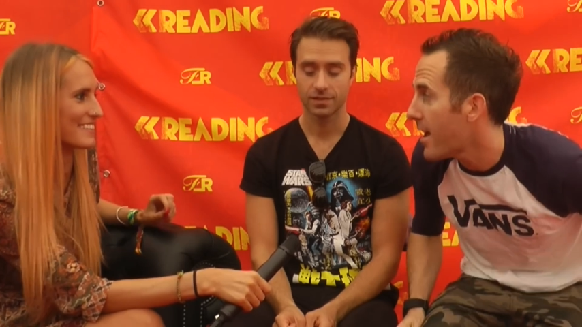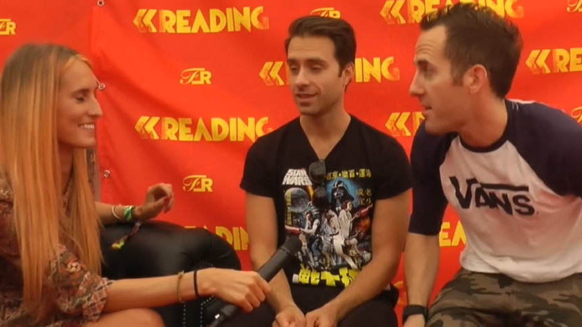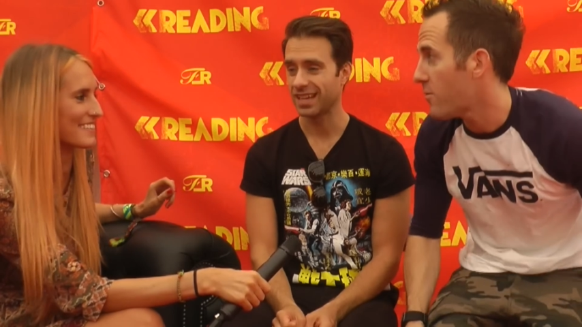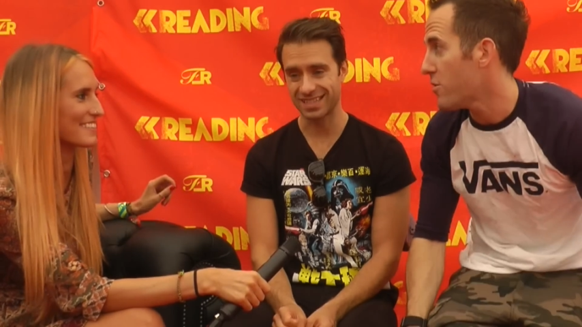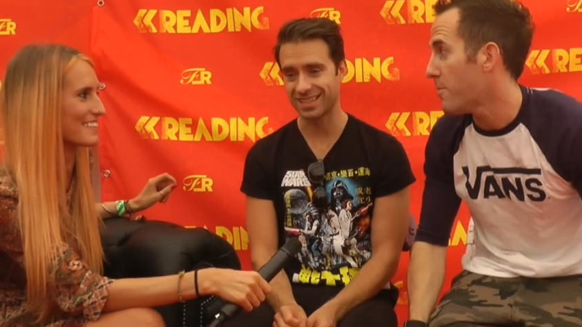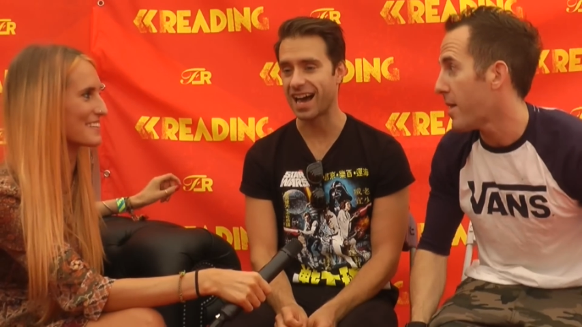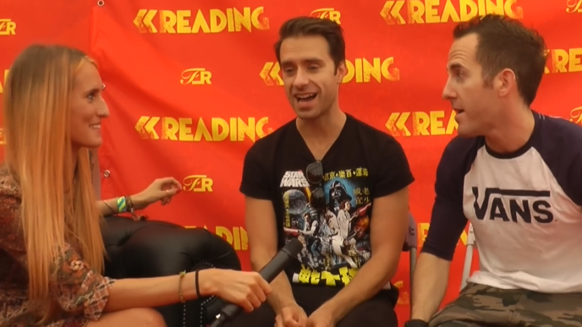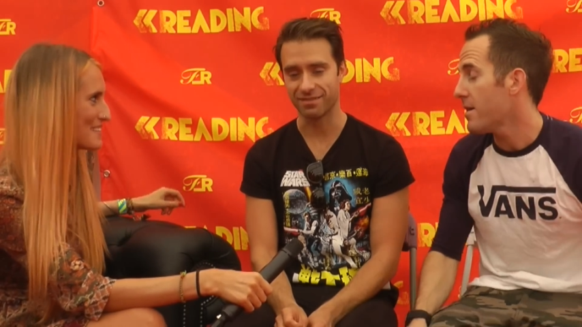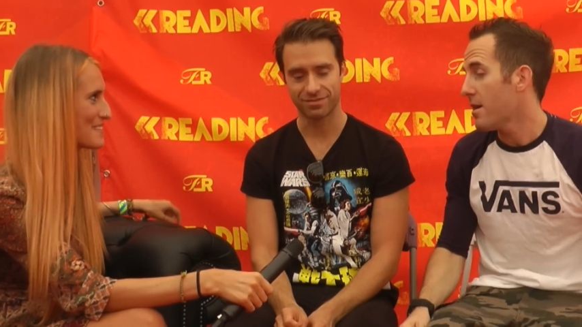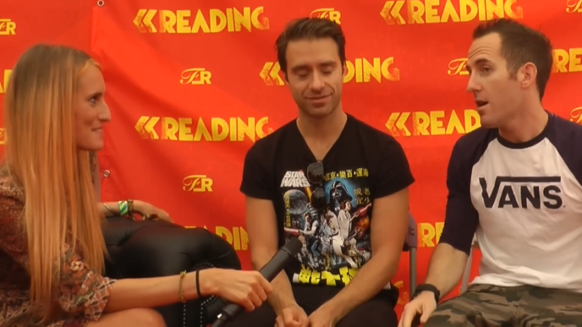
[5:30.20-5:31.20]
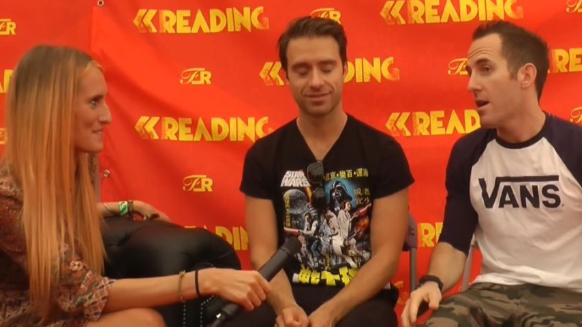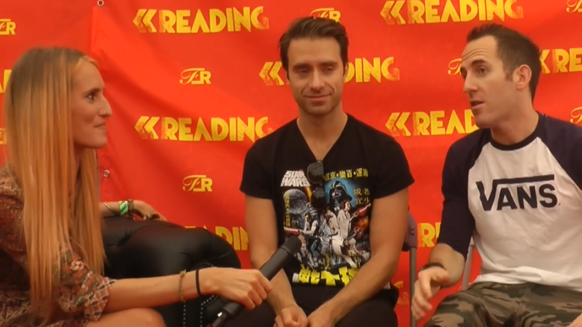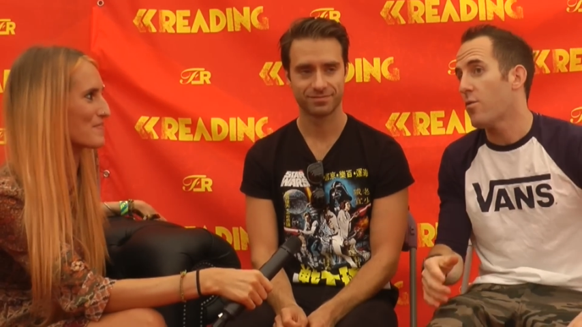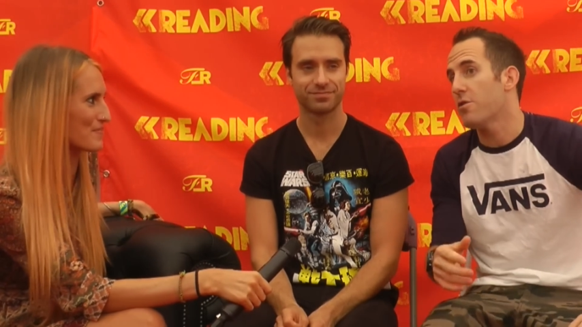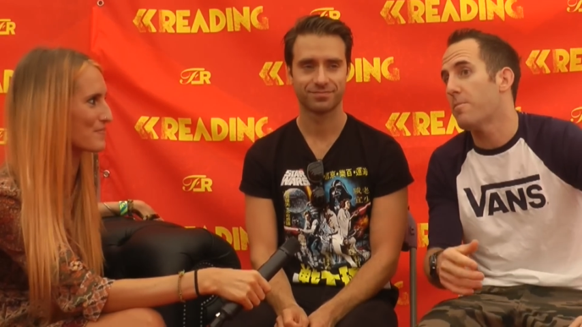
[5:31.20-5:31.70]
Speaker 1: test is when it's you live. Play,
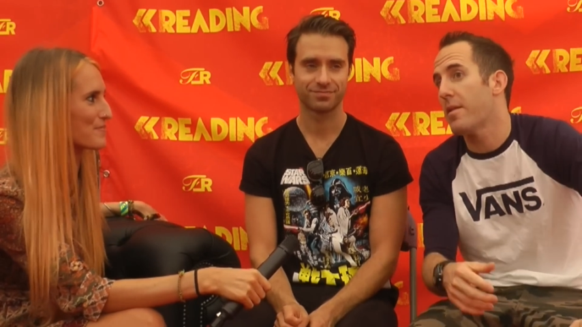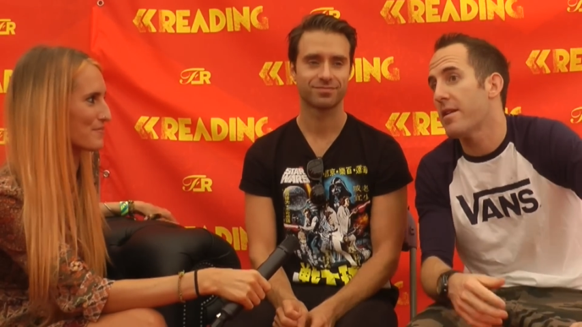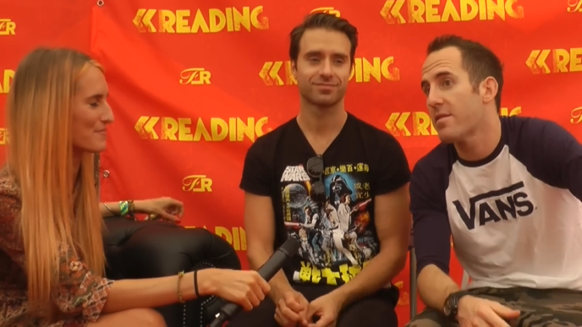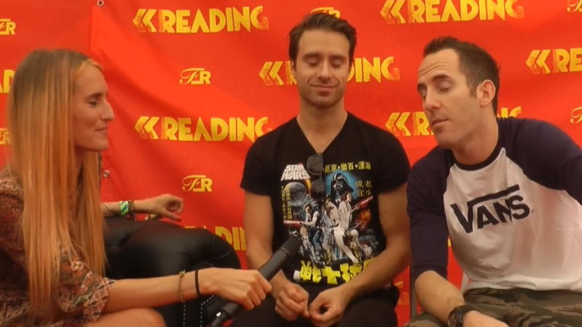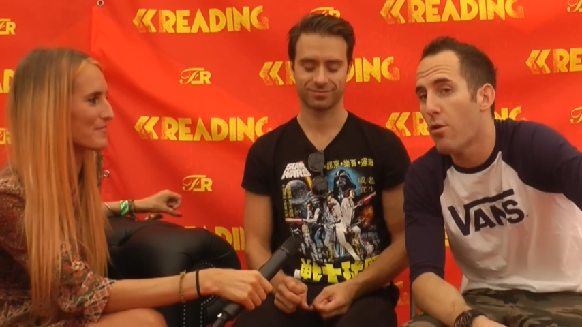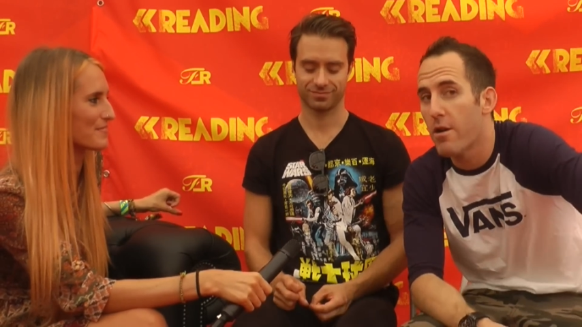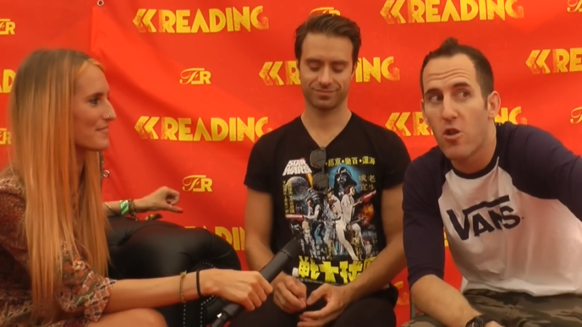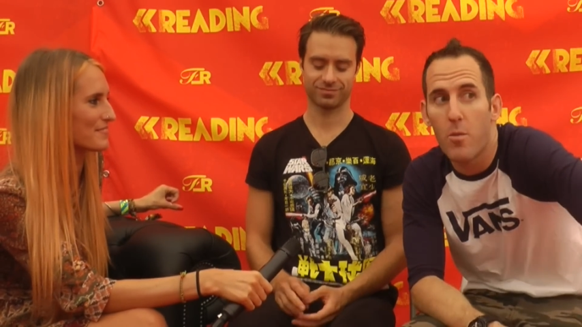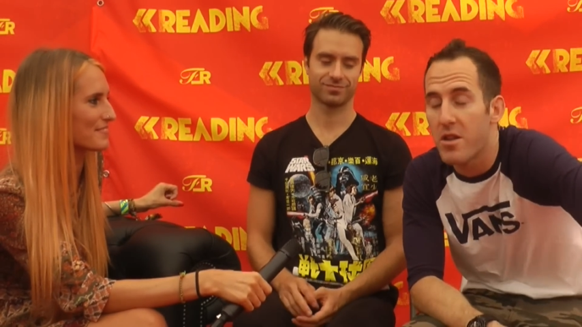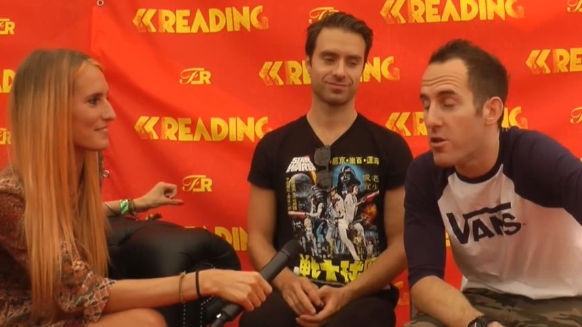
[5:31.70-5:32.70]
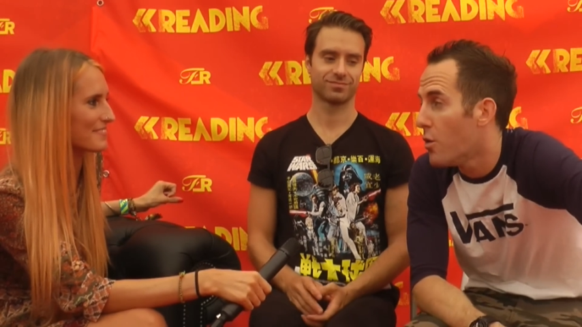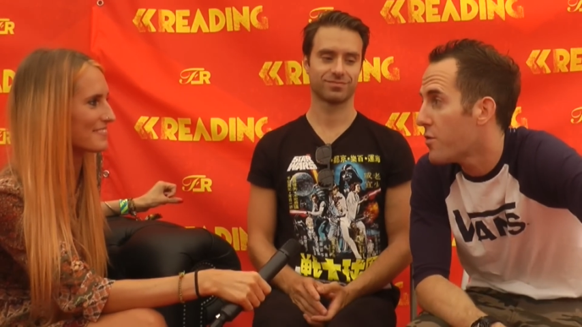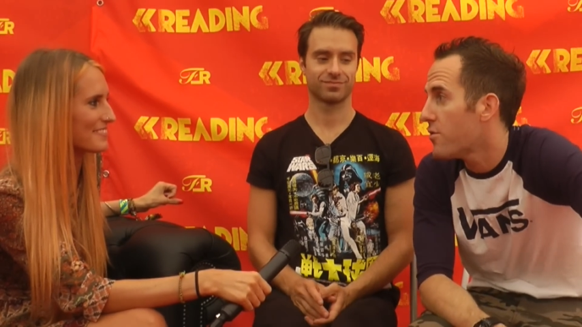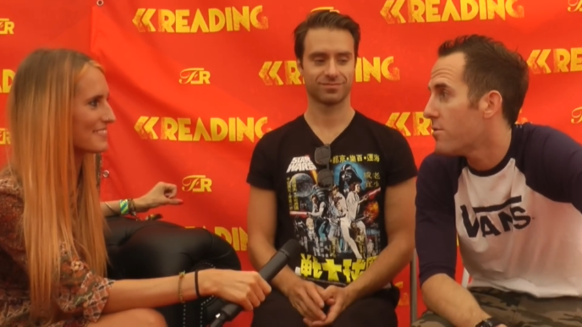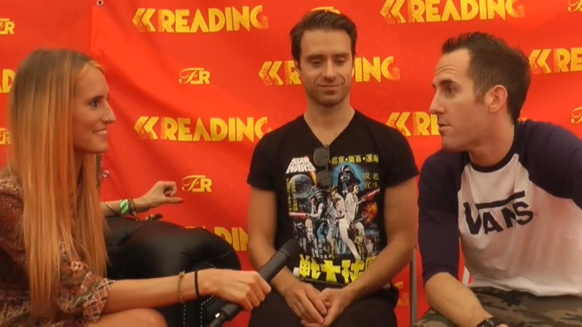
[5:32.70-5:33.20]
is when you play somewhere and nobody
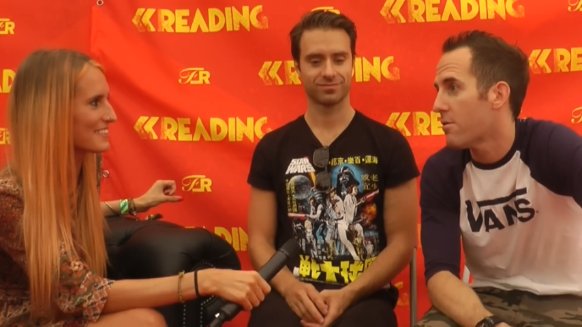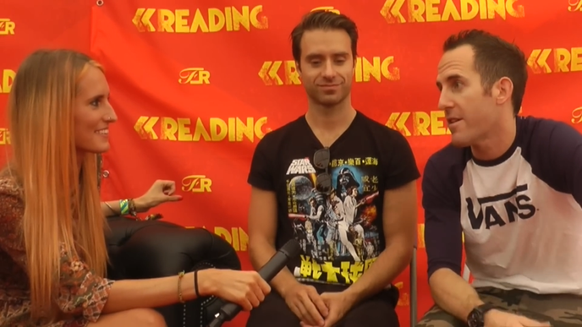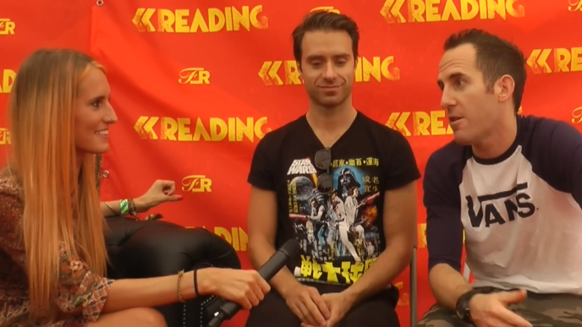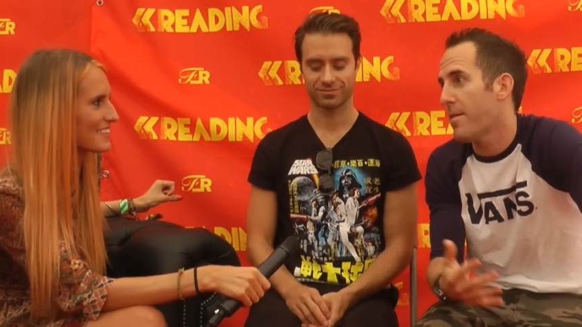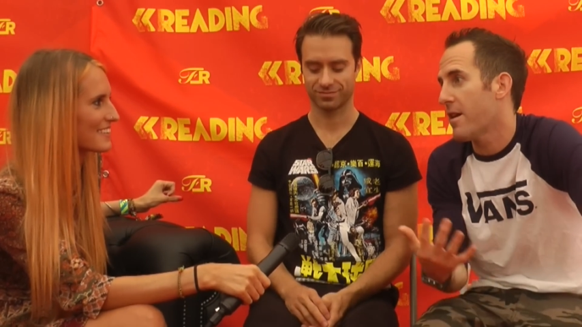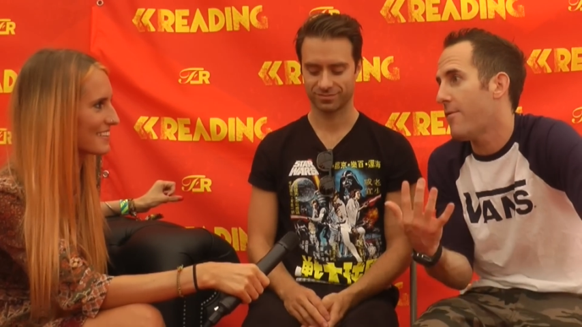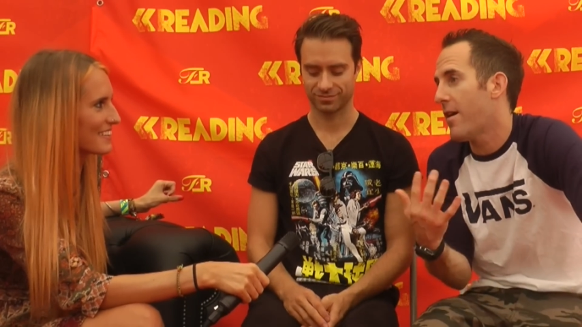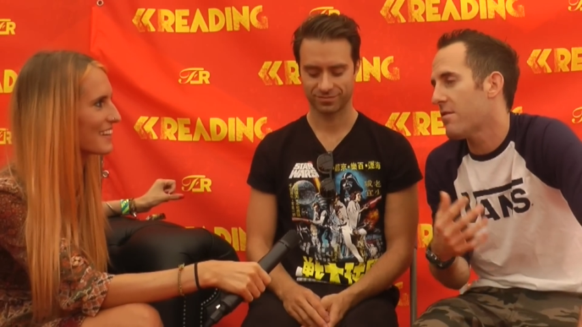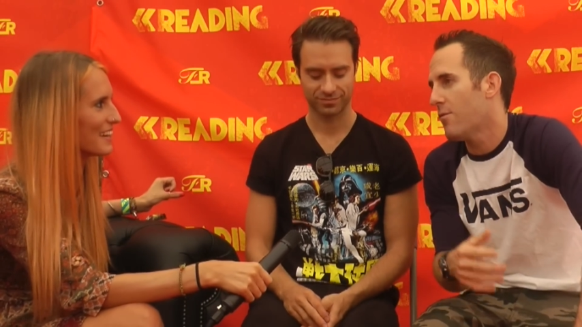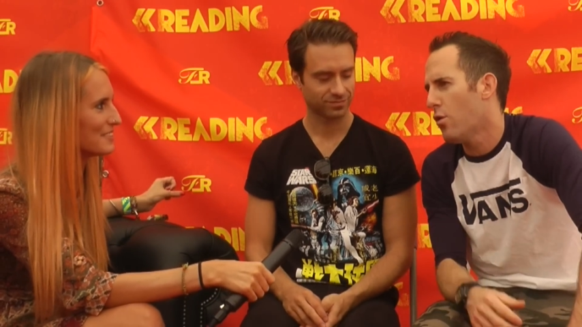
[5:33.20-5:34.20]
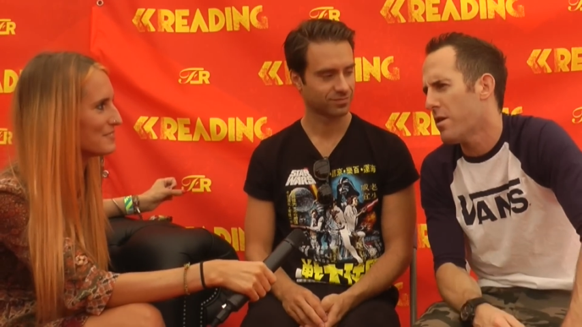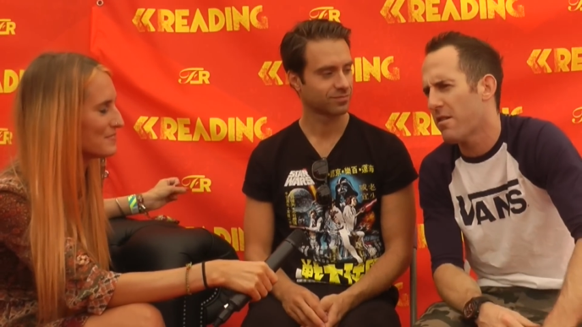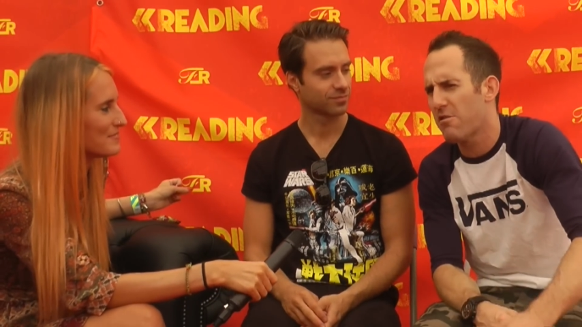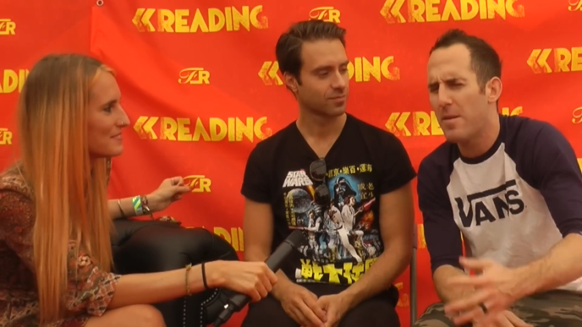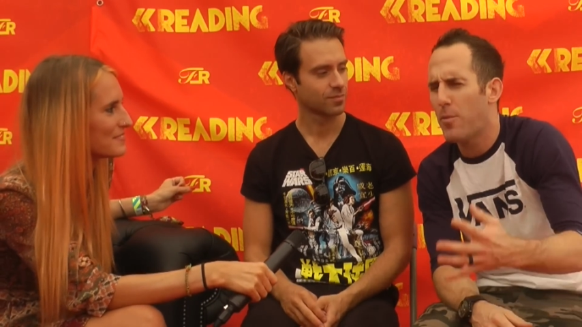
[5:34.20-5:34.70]
knows you, or like you're playing a festival
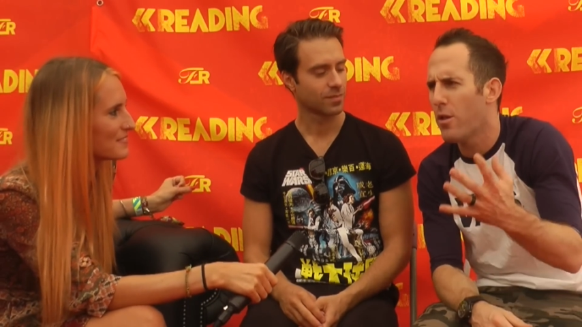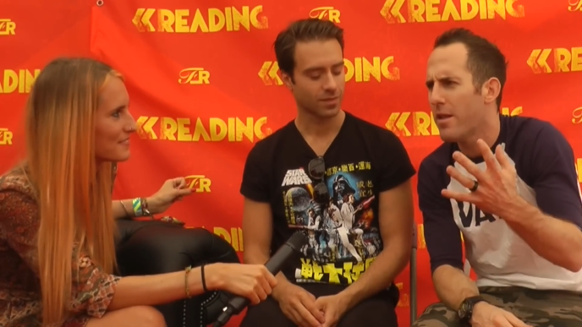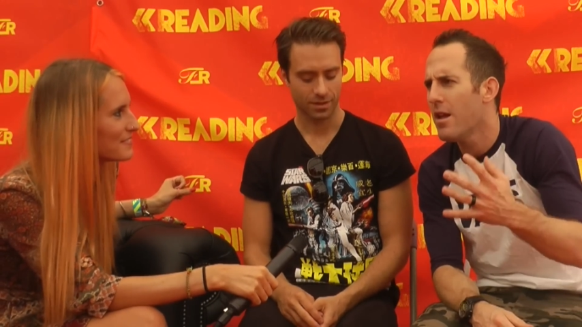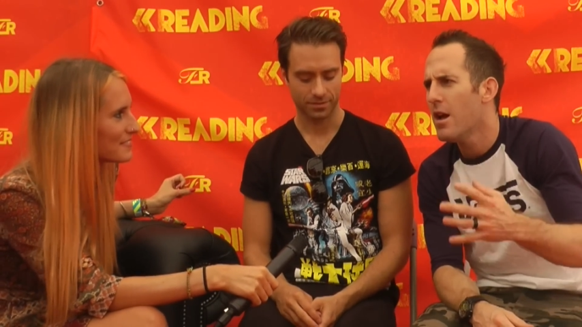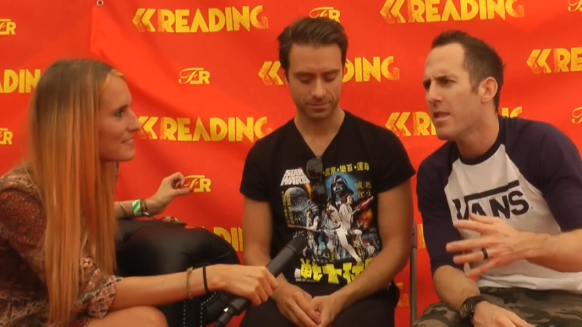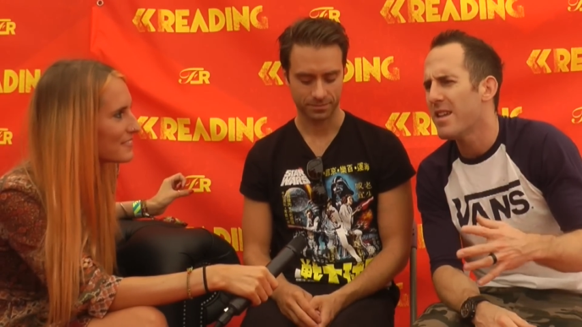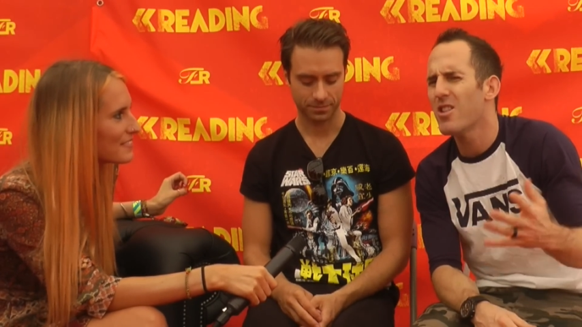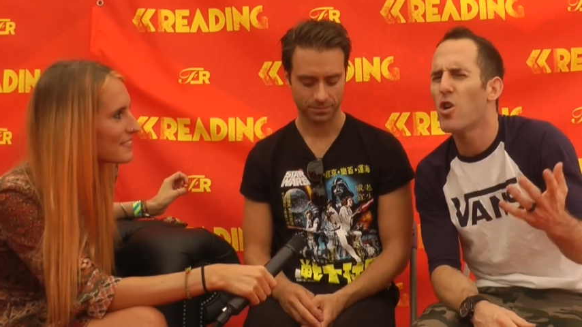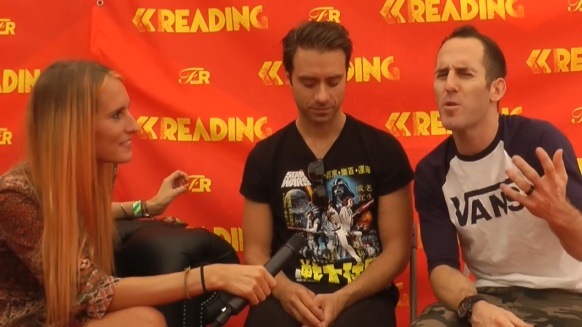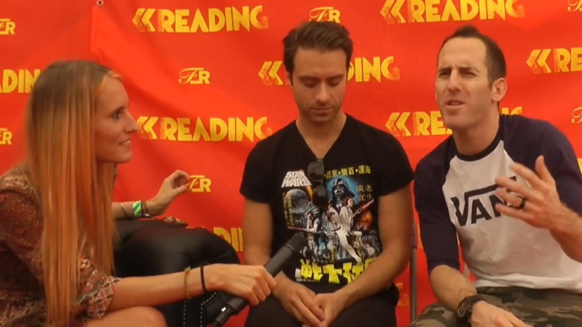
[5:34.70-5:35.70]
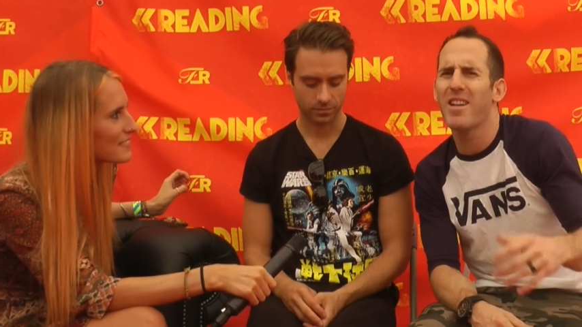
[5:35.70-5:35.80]
and there's people that they know you.